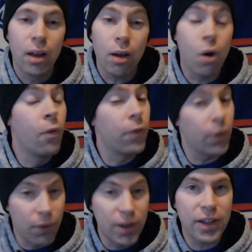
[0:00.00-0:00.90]

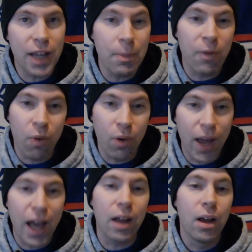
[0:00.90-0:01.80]
0-for-3 the game before
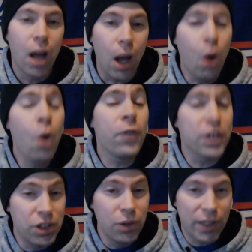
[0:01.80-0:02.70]
that,
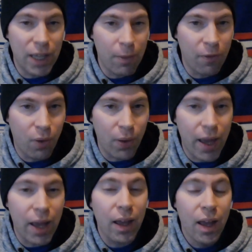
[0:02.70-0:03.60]
0-for-2 the game before
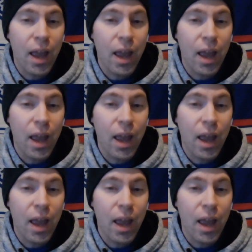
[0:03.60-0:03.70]
that,